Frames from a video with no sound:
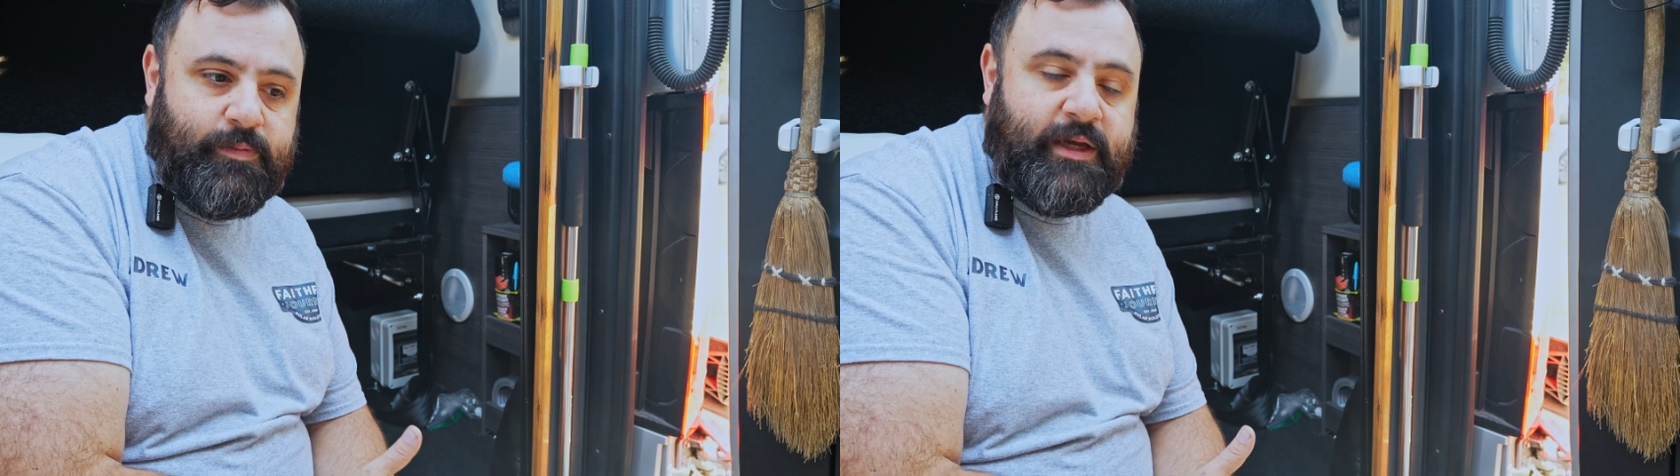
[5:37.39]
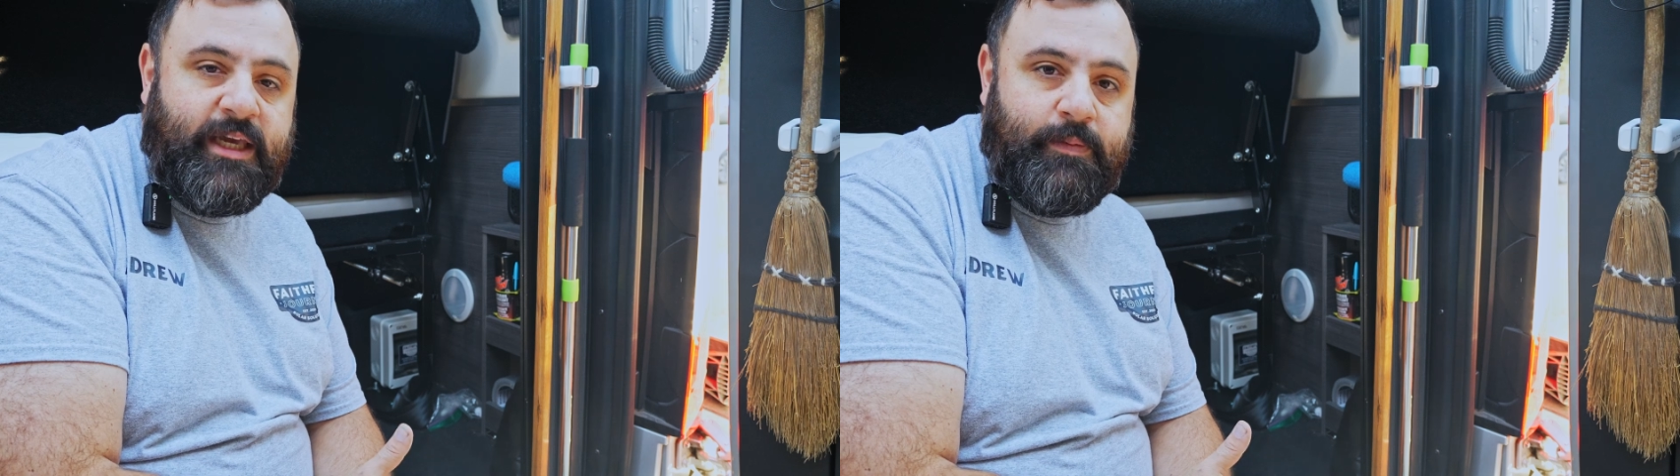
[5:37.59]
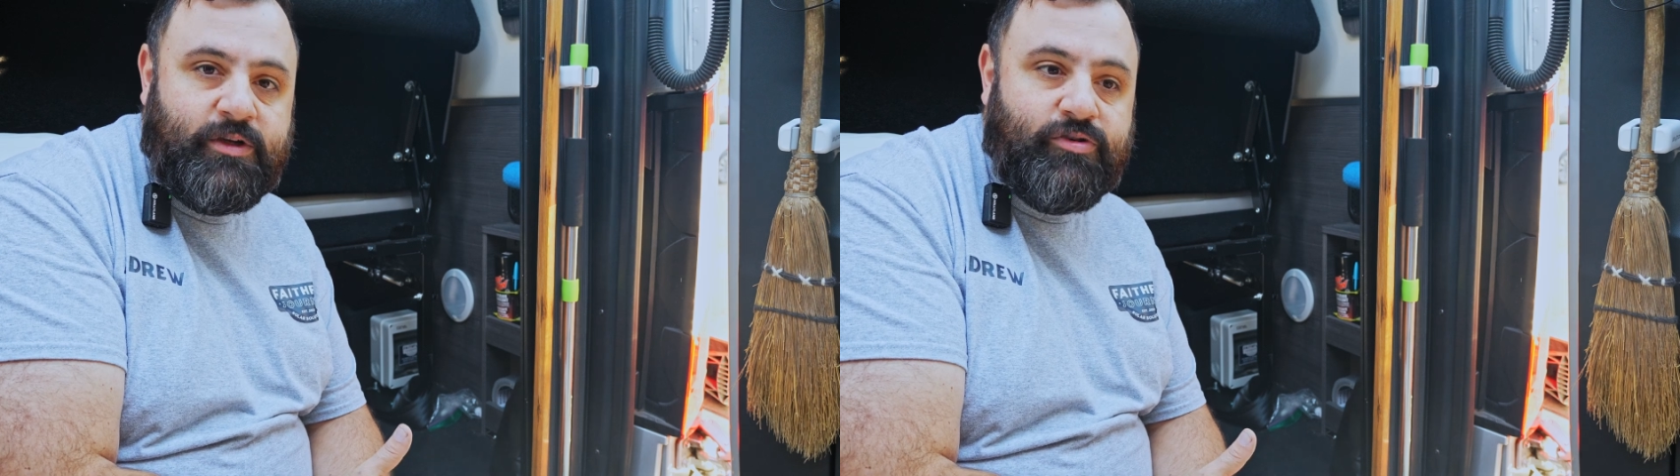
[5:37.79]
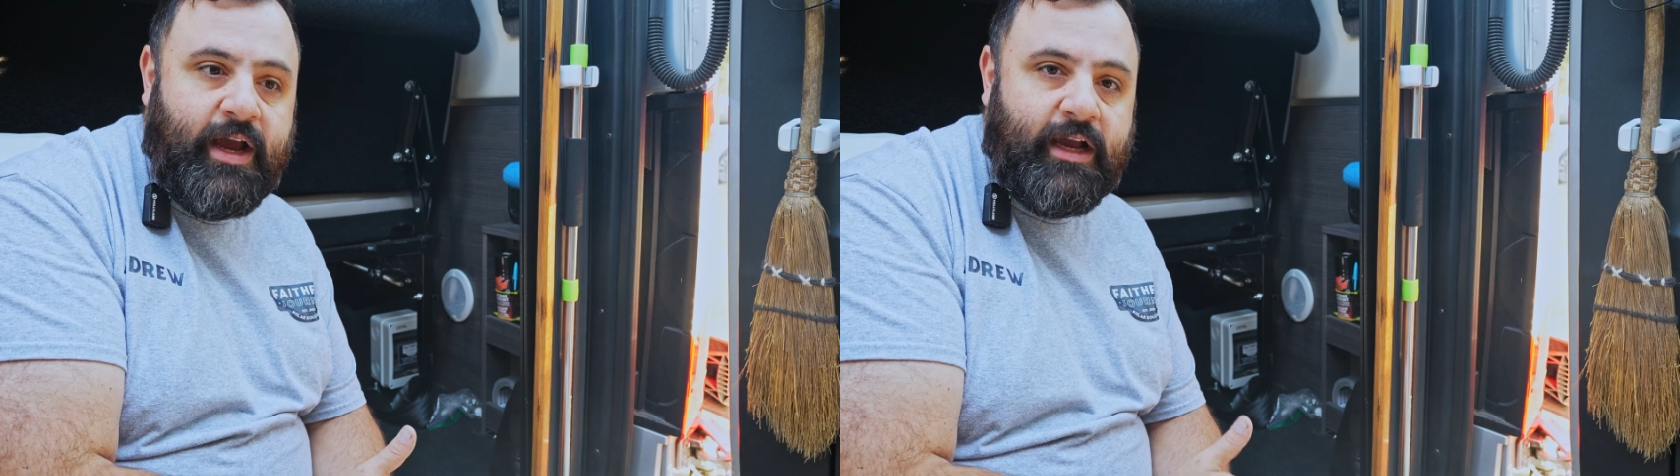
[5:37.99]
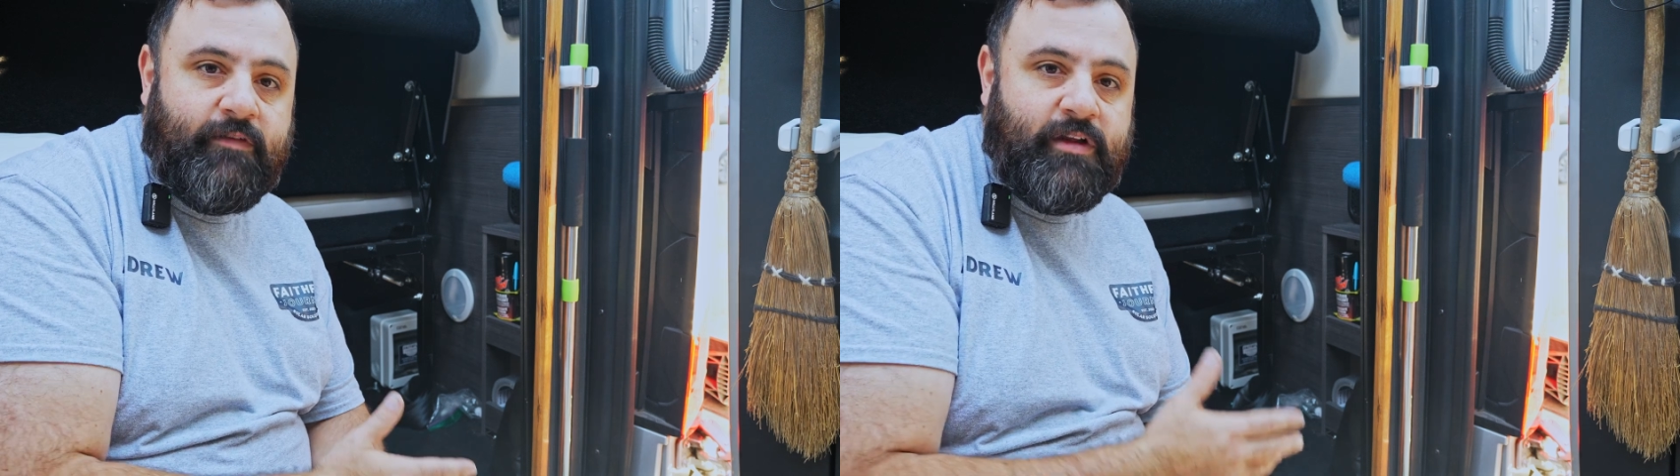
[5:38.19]
but keeping
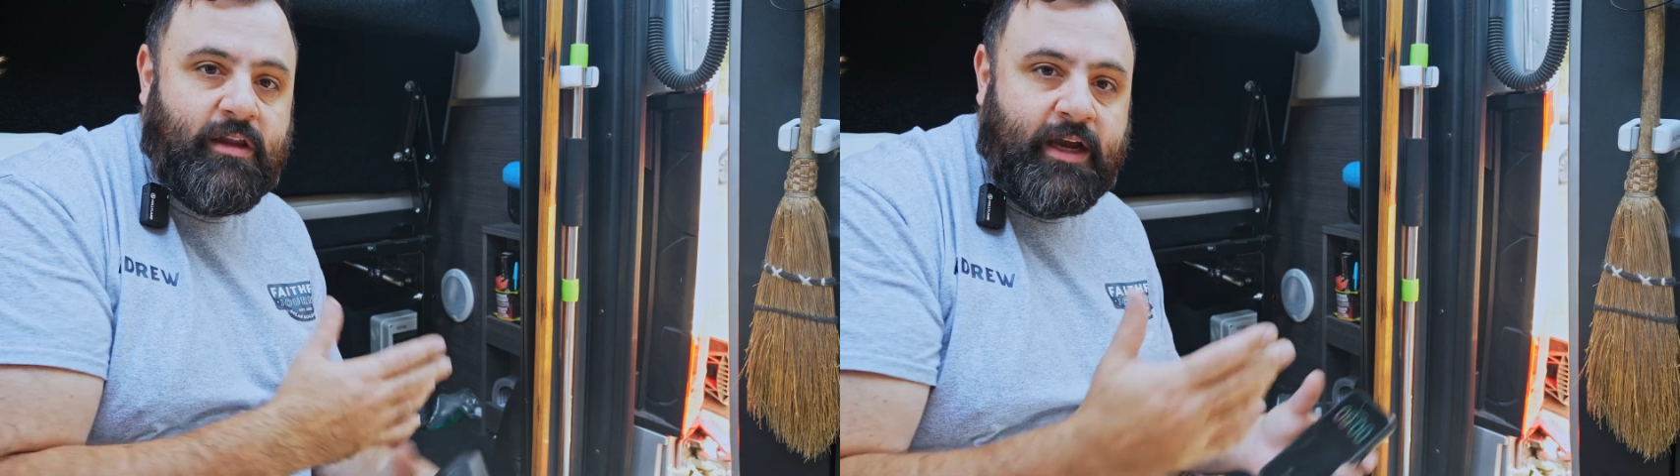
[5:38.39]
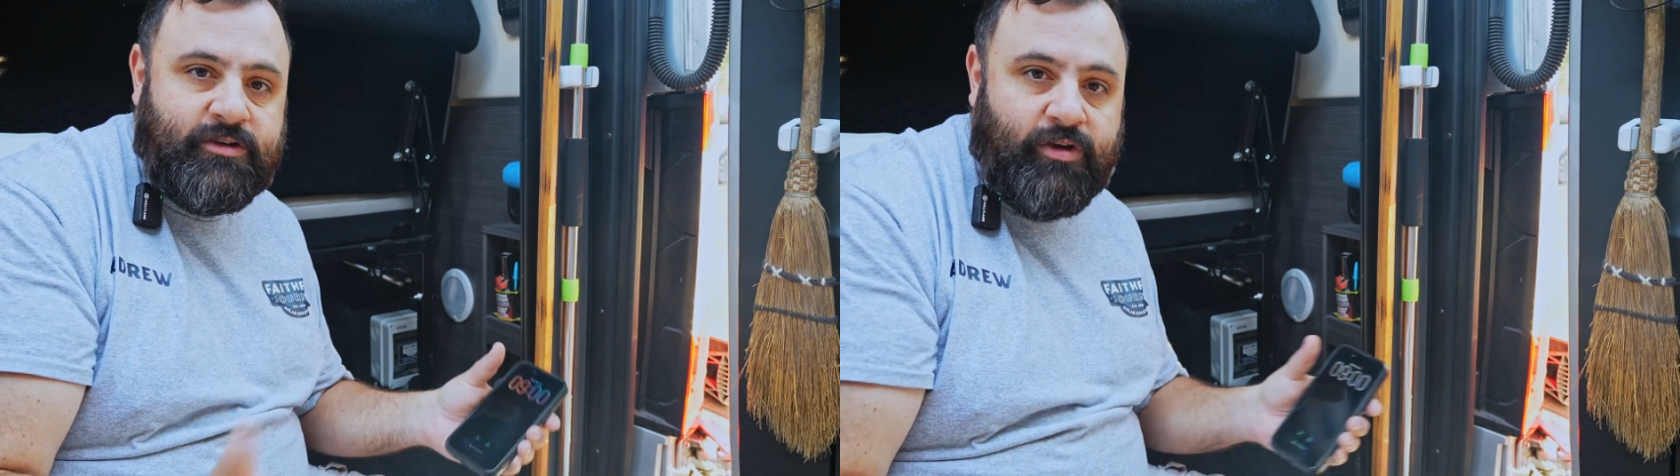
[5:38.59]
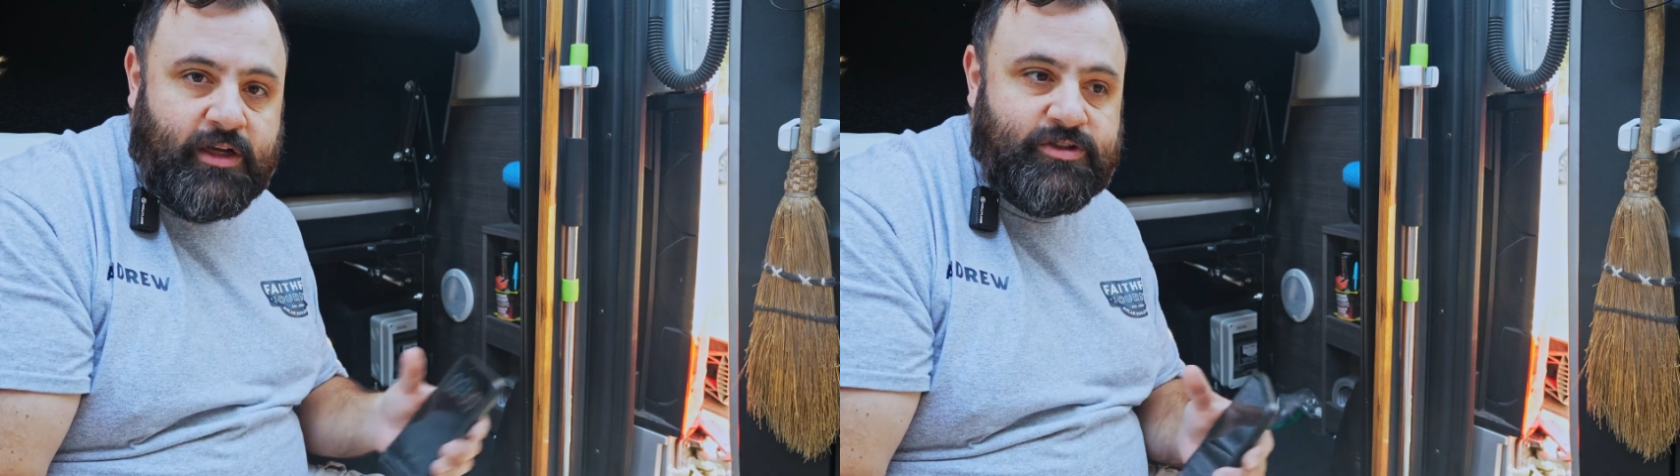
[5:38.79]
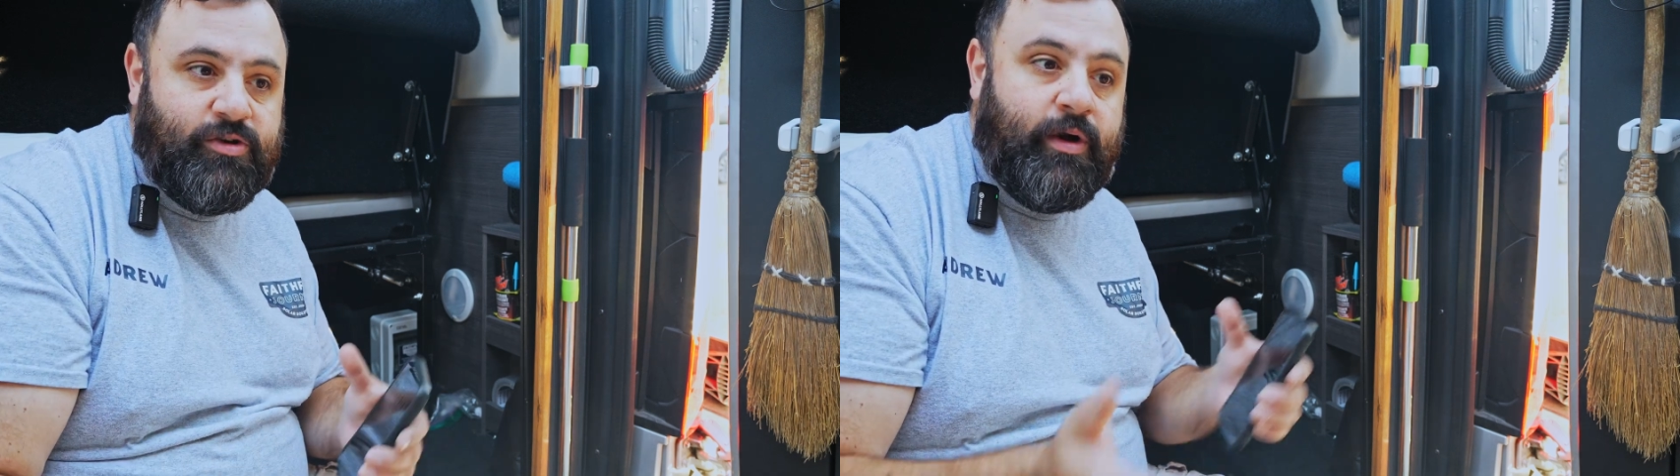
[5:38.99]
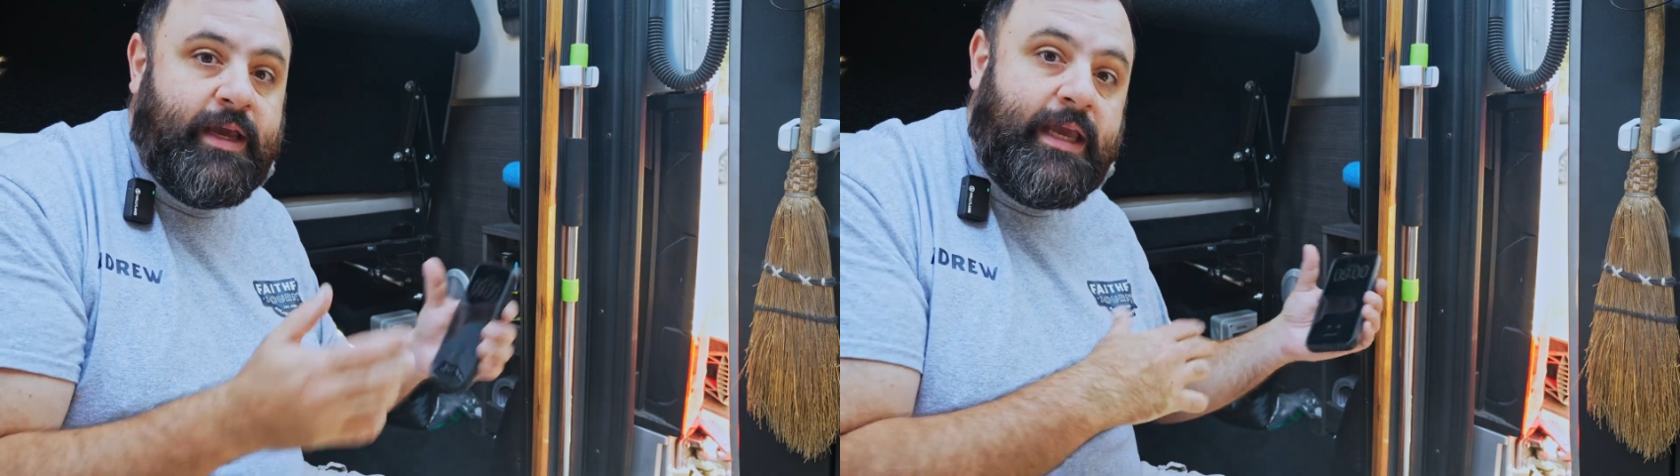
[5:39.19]
track of the electrons
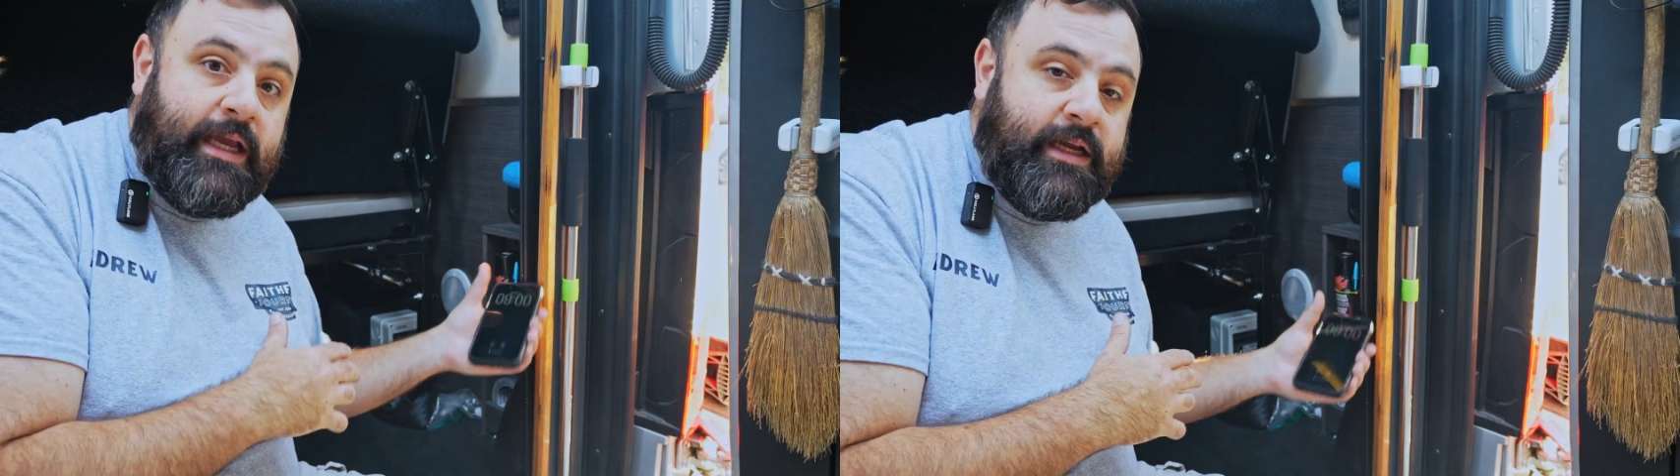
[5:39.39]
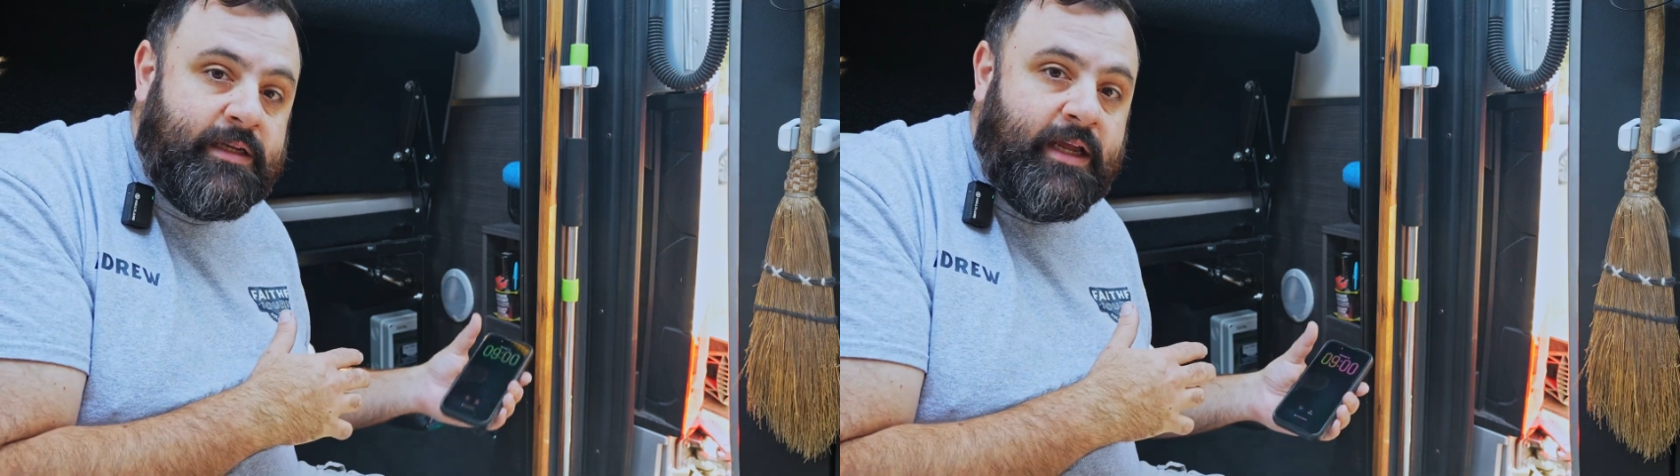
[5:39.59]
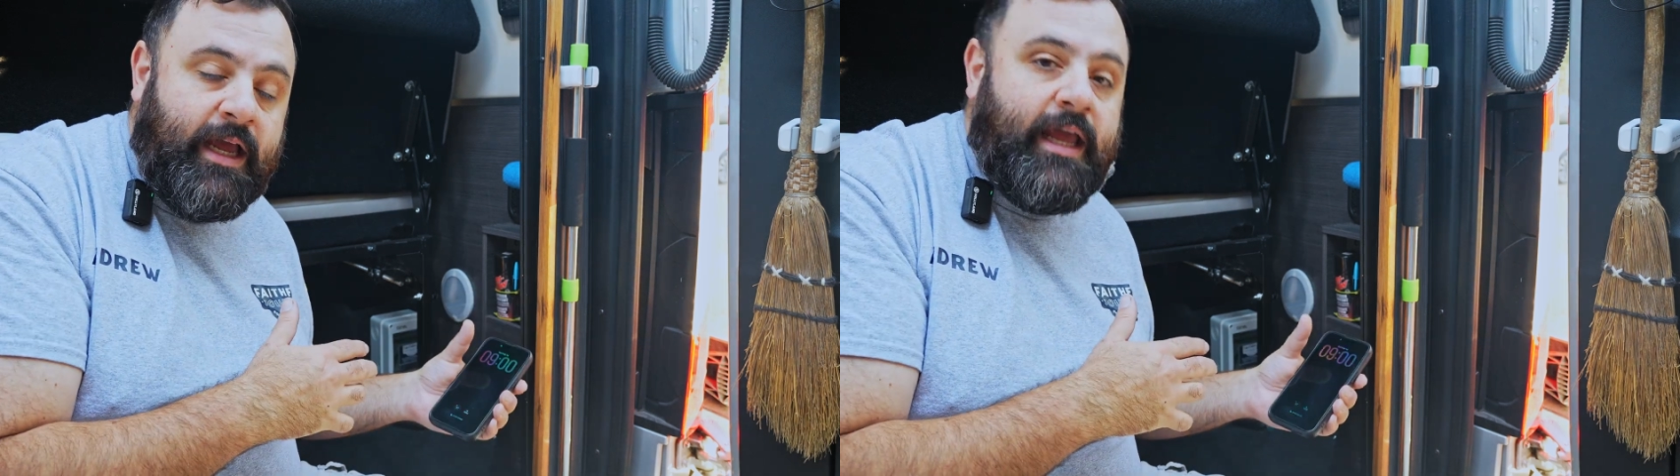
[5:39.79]
going in